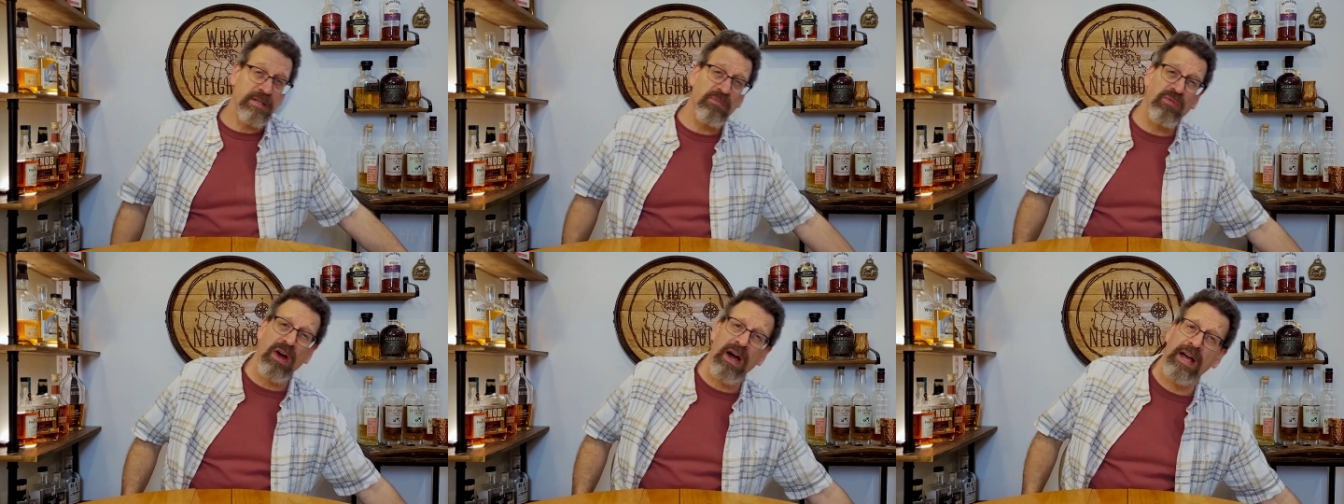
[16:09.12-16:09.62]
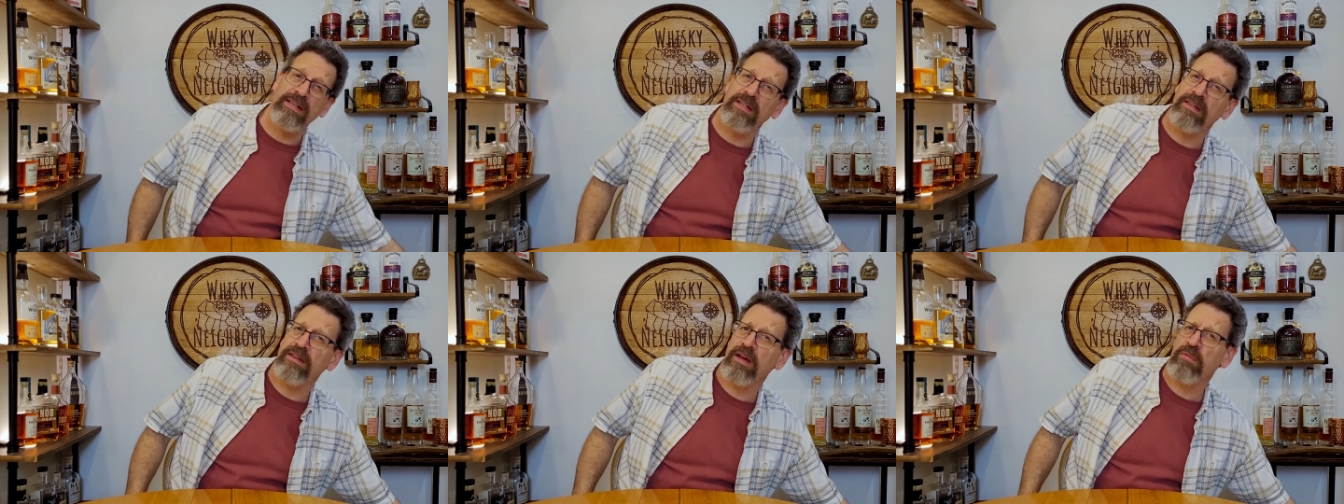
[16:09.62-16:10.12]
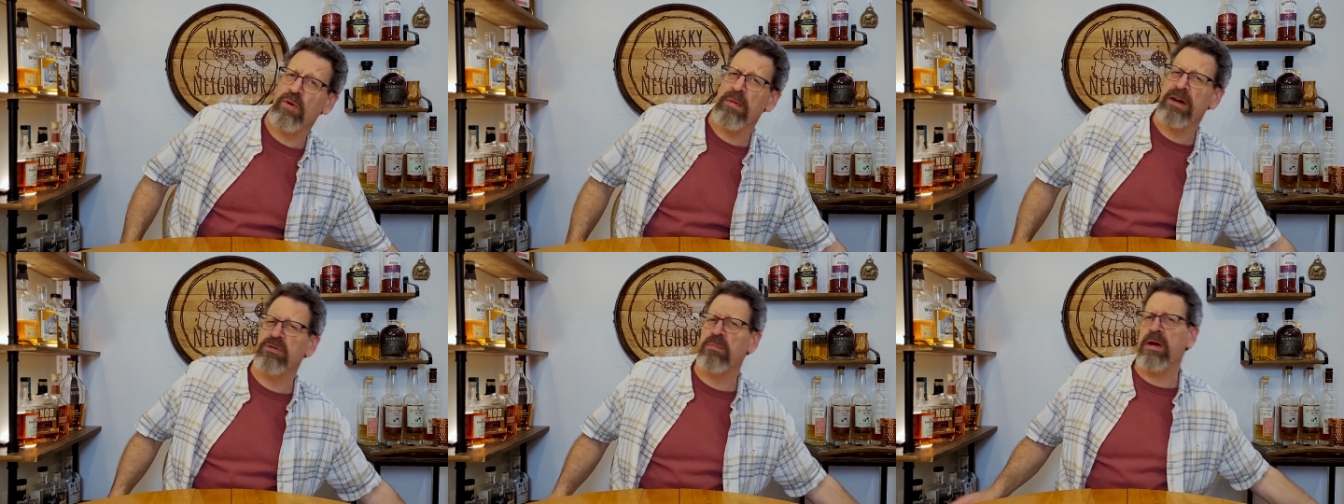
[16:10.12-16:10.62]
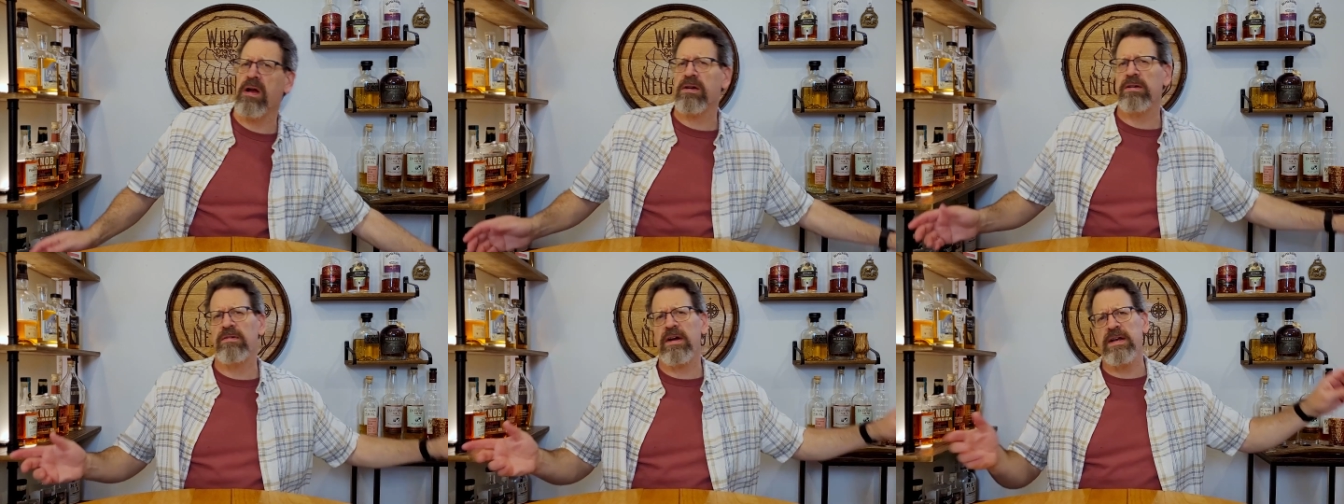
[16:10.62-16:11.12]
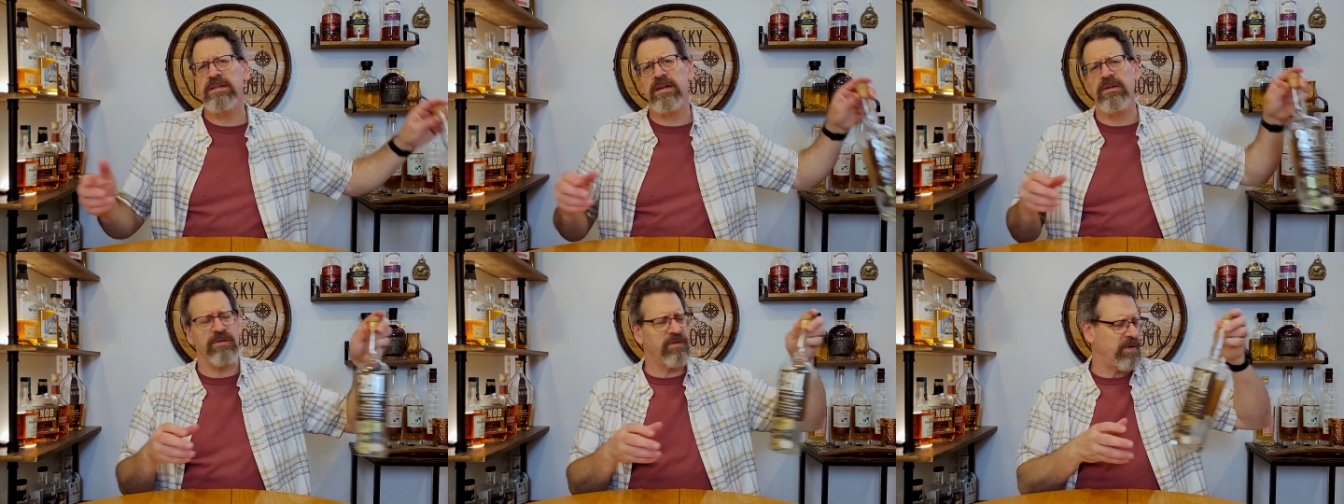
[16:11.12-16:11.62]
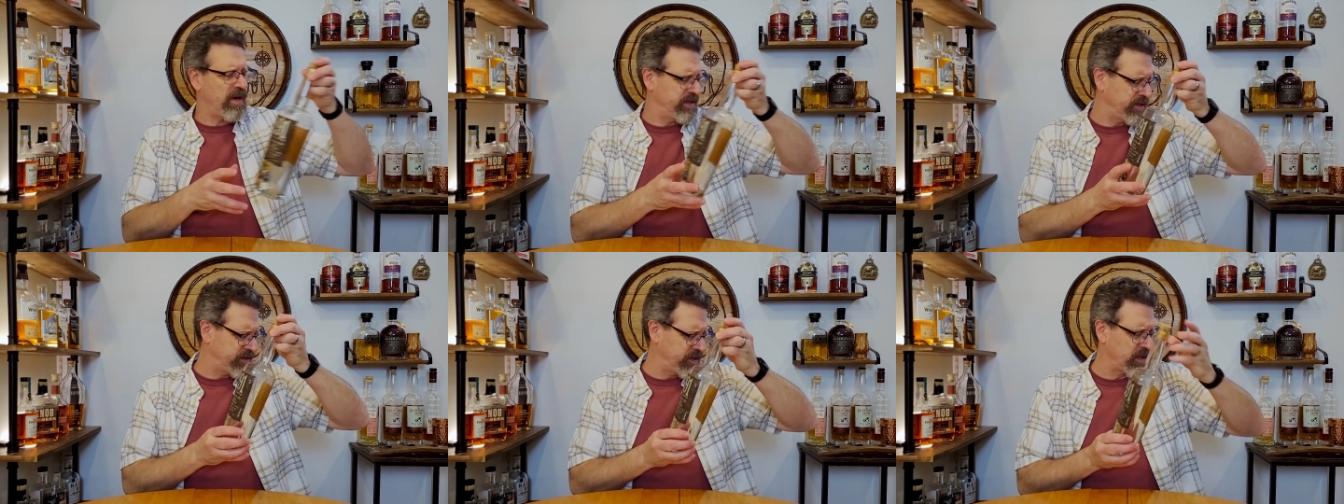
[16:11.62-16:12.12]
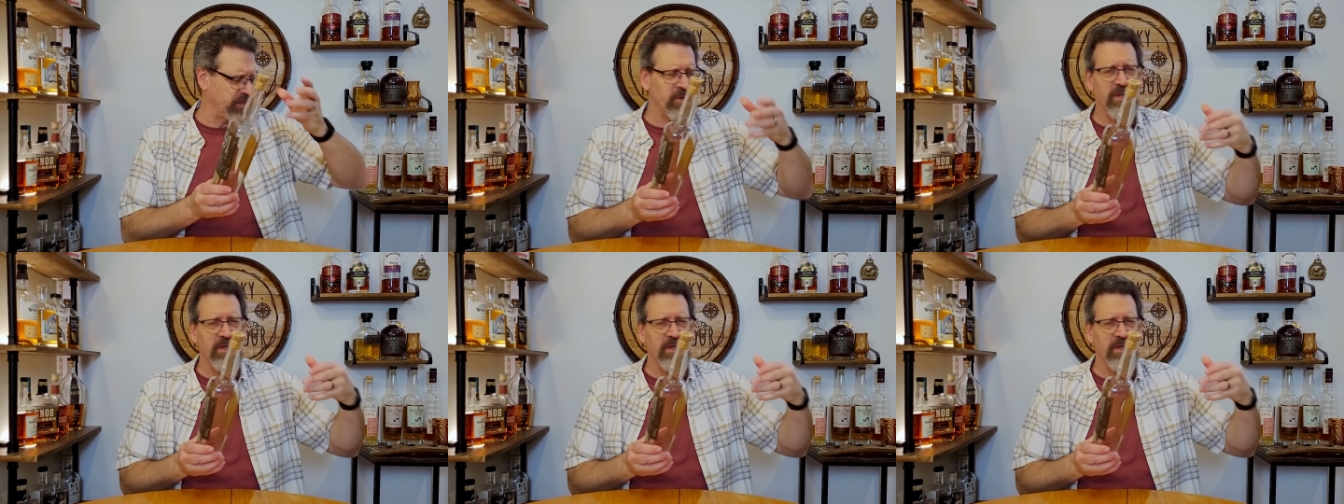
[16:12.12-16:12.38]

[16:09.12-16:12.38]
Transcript: some rye. I'm going back to American rye. I don't know why I set these up.